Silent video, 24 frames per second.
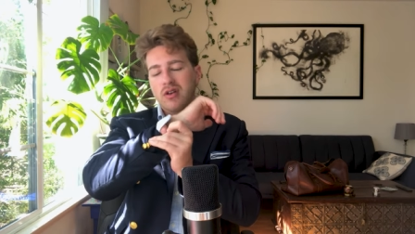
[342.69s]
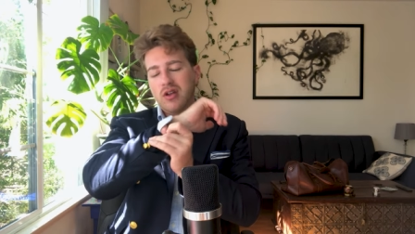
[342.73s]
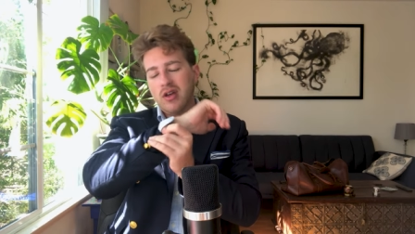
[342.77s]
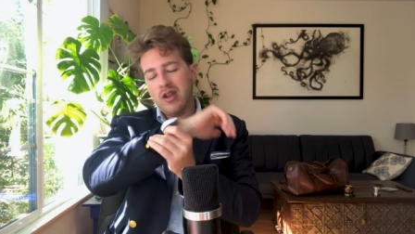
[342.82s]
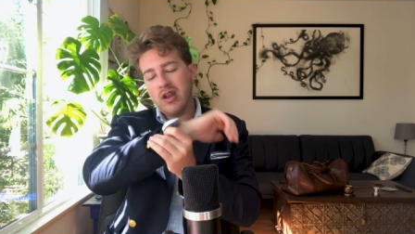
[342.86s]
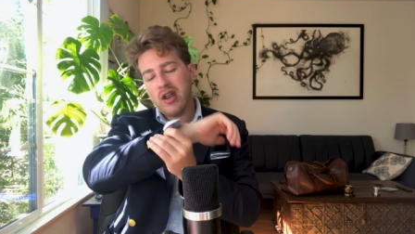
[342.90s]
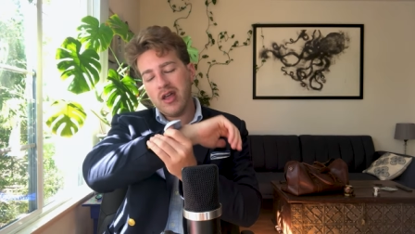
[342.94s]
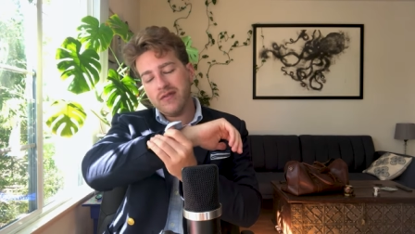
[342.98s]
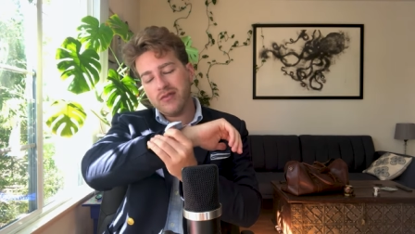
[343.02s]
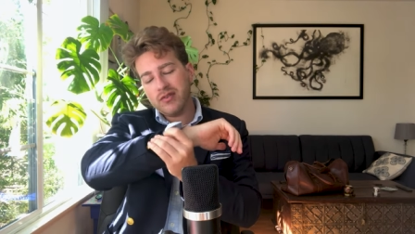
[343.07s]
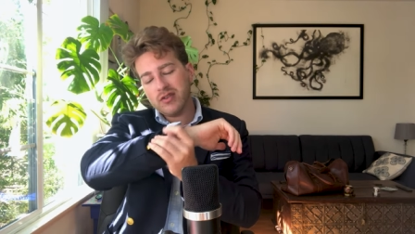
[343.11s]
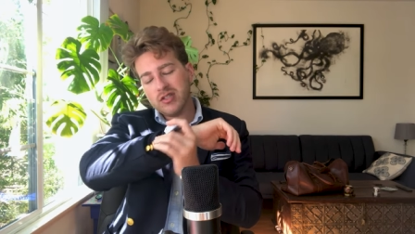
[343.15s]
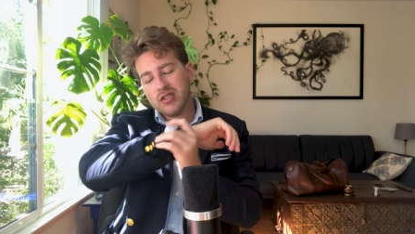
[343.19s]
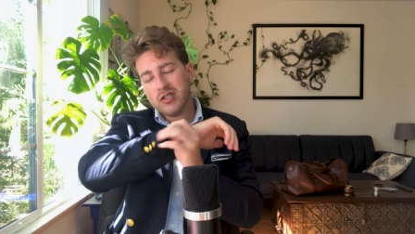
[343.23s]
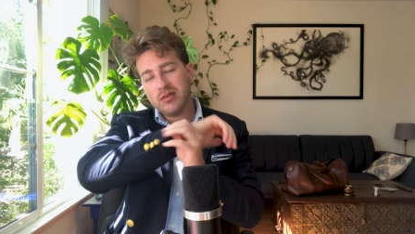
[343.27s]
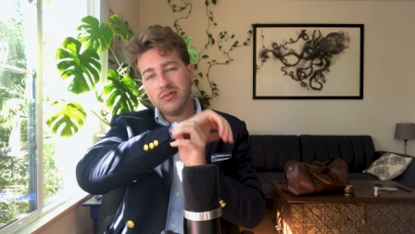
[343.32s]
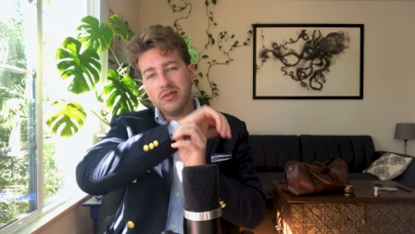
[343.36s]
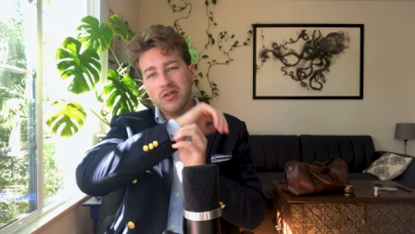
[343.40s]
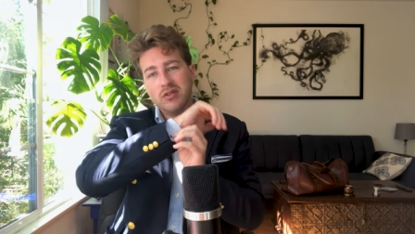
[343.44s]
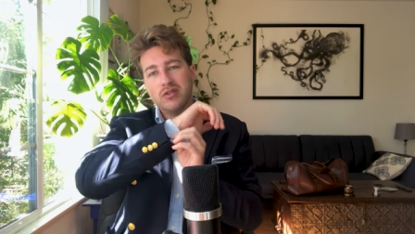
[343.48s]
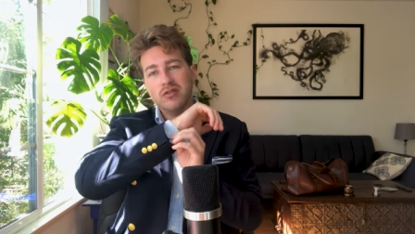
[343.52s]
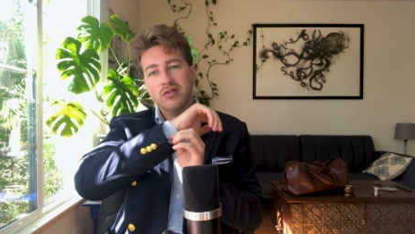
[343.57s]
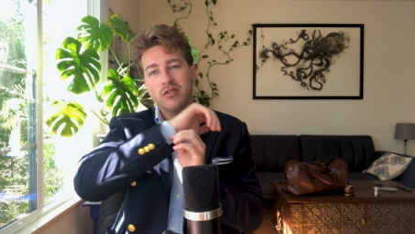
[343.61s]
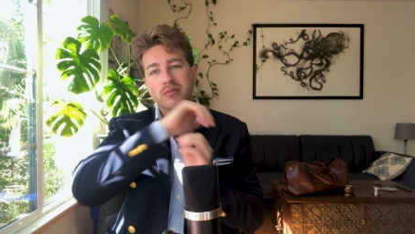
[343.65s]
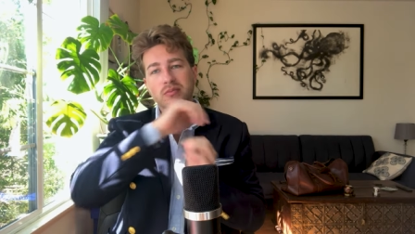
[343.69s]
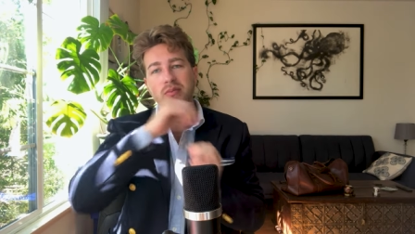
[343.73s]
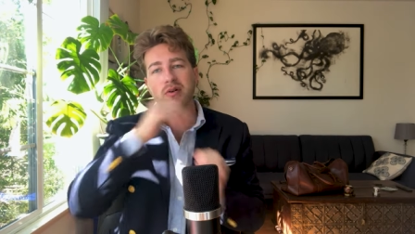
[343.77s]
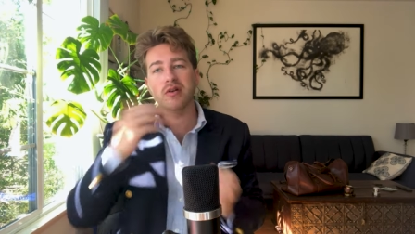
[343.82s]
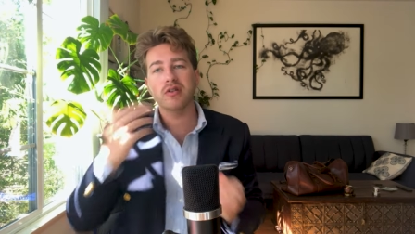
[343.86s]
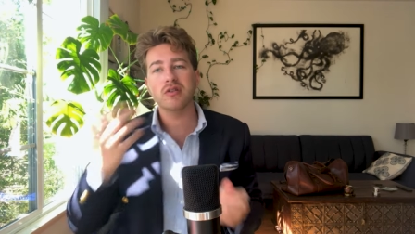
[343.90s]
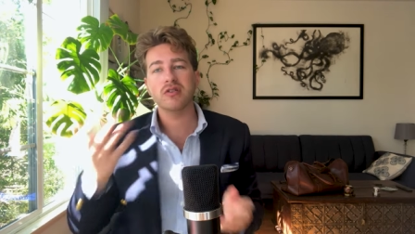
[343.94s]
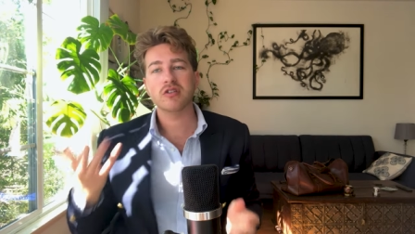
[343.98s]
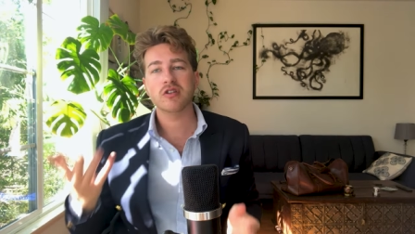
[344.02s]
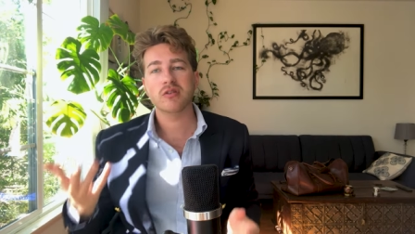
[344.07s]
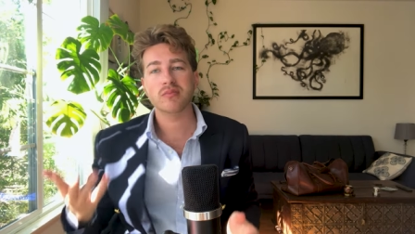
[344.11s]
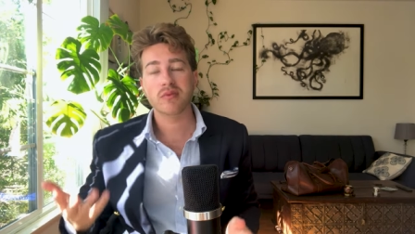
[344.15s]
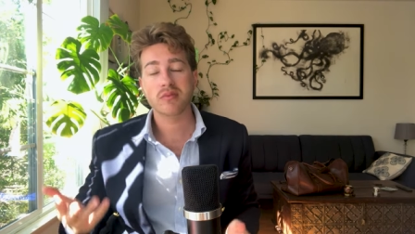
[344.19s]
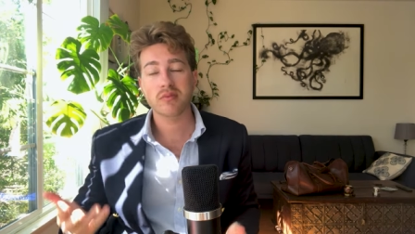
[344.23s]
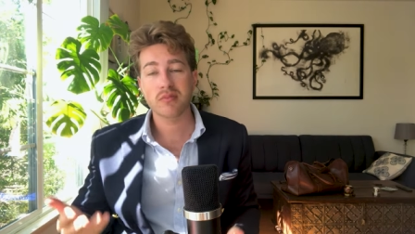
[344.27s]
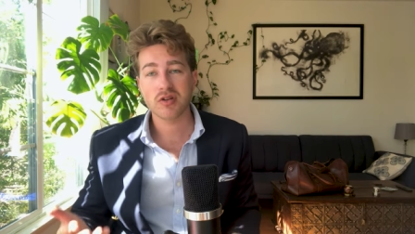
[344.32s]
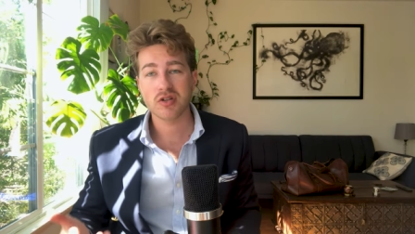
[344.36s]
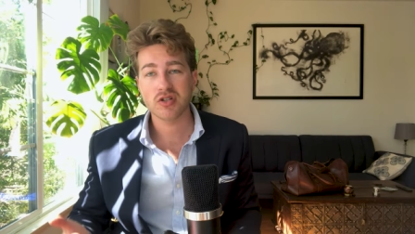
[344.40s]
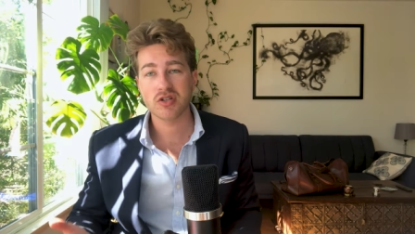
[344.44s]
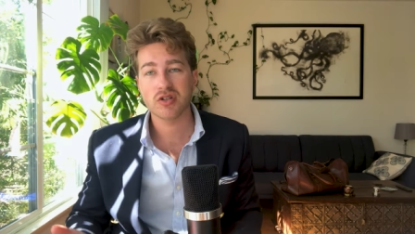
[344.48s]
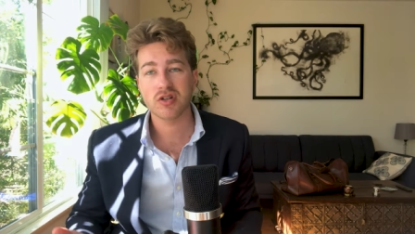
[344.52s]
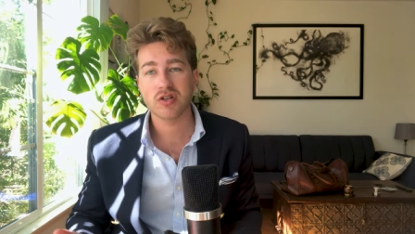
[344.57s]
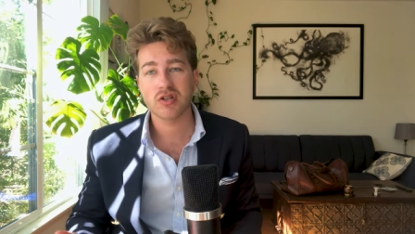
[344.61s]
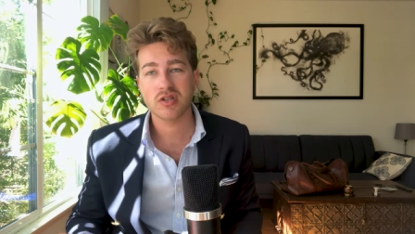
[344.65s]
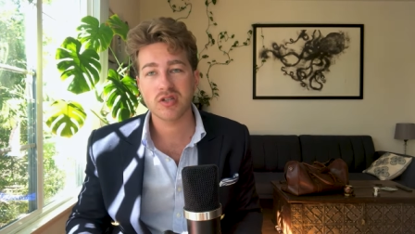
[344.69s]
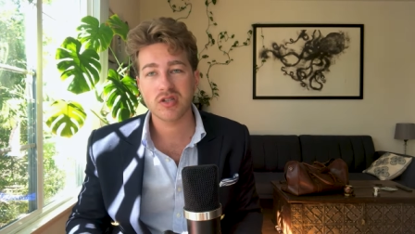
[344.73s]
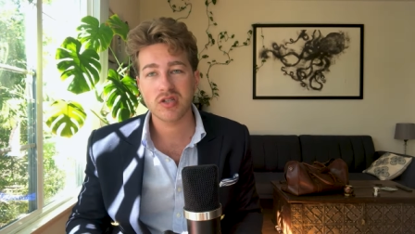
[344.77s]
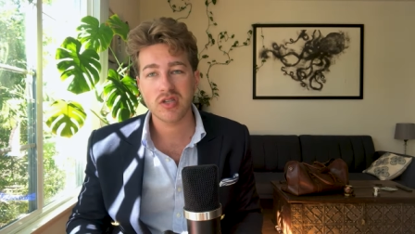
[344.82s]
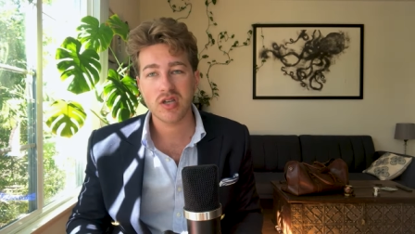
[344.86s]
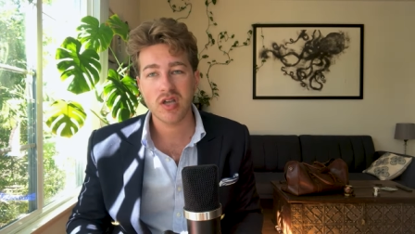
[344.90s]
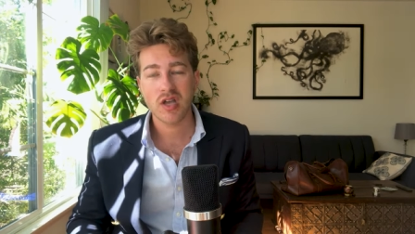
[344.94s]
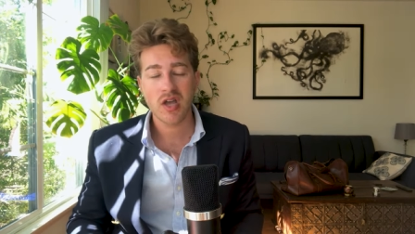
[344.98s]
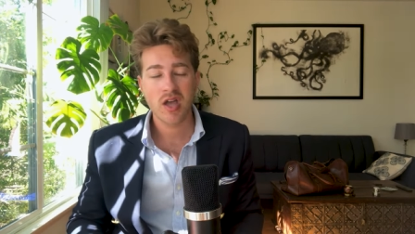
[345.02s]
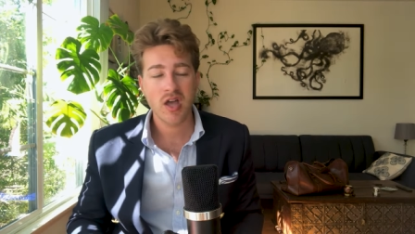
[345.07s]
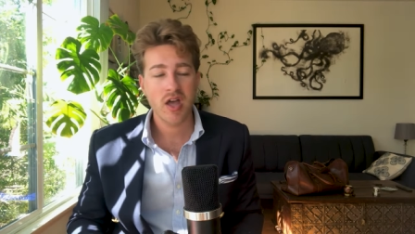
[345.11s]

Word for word: I never seem to do the buttons up on my shirts.